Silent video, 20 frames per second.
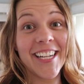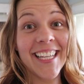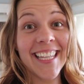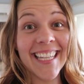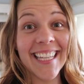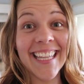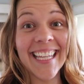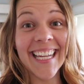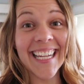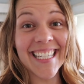
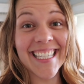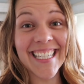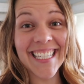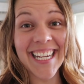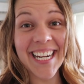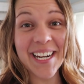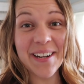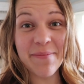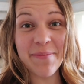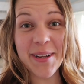this
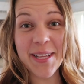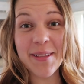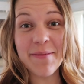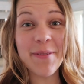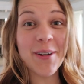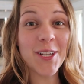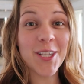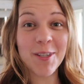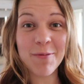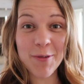is gonna be the
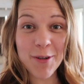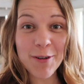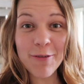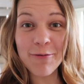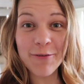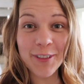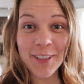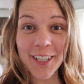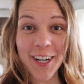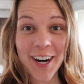most
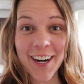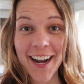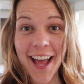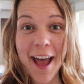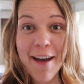beautiful lard